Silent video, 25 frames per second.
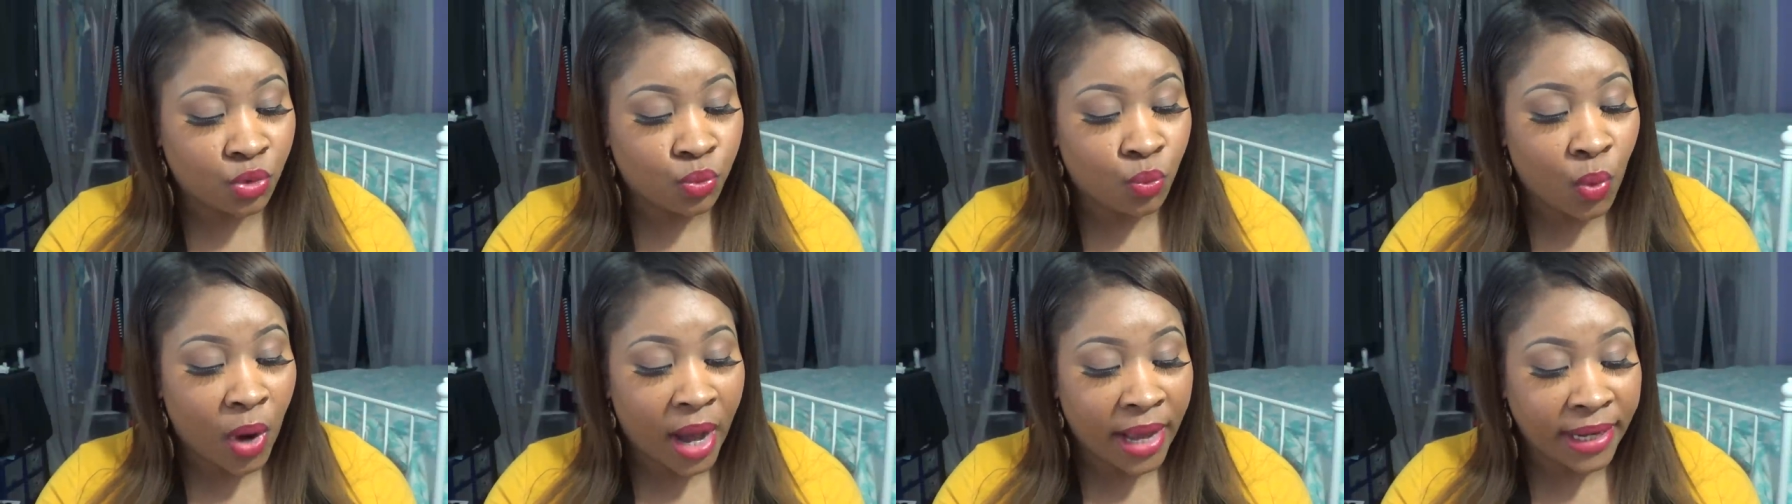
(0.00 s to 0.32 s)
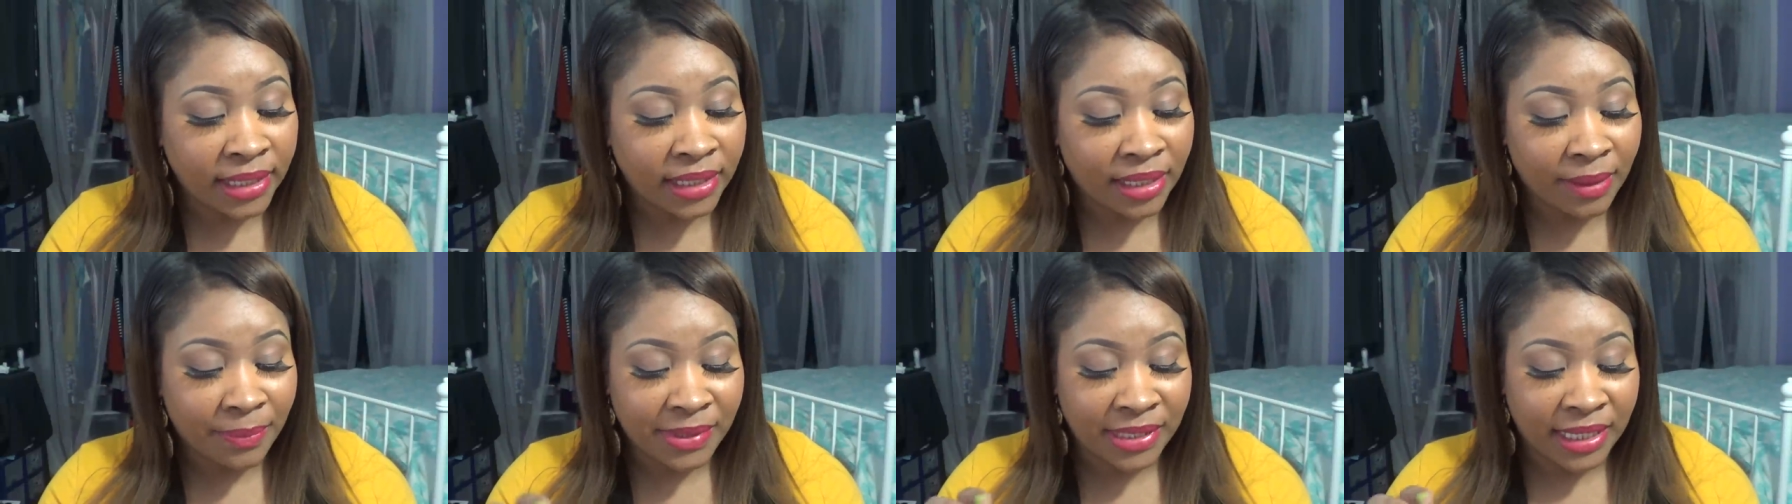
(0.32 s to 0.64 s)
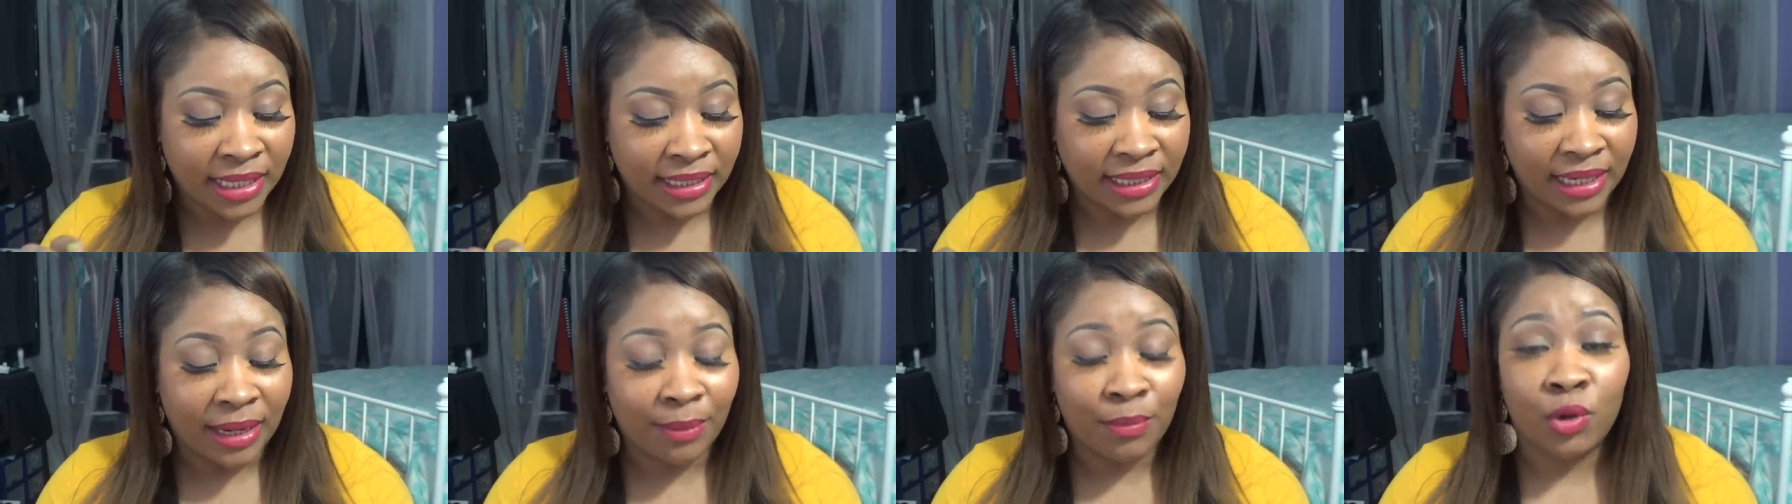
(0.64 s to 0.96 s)
one
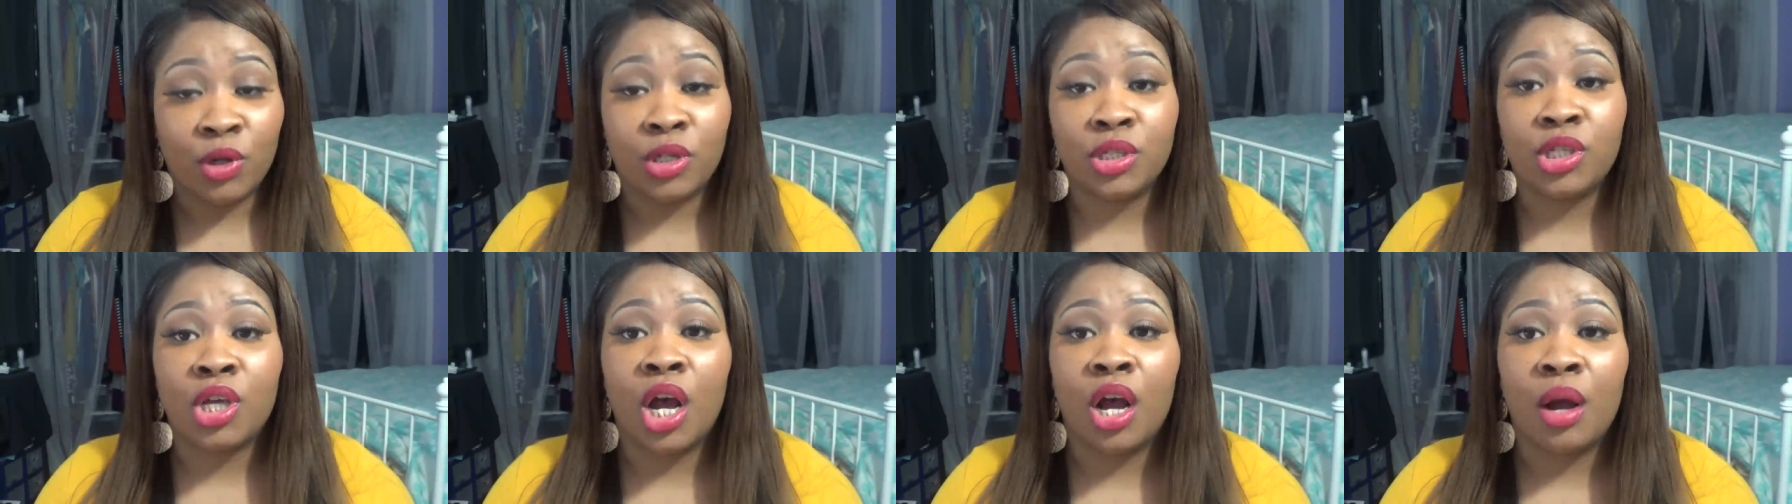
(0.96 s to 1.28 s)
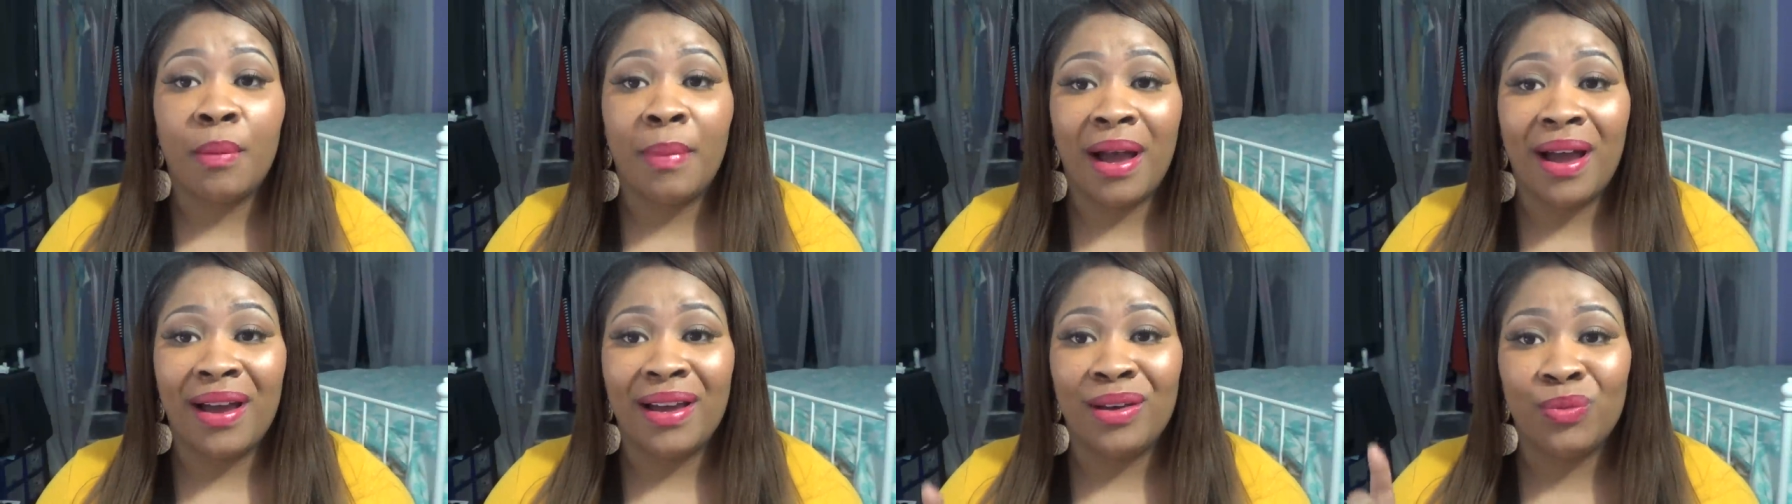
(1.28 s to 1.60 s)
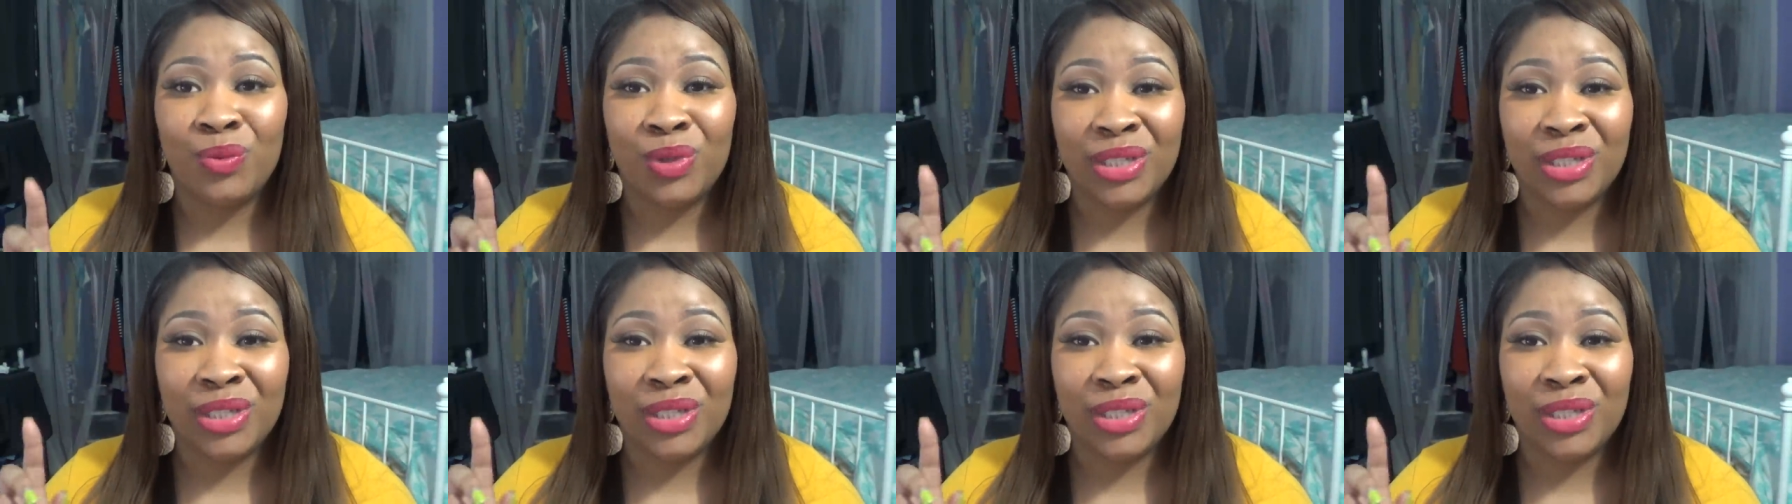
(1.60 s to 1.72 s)
lipstick that I'm going to talk about,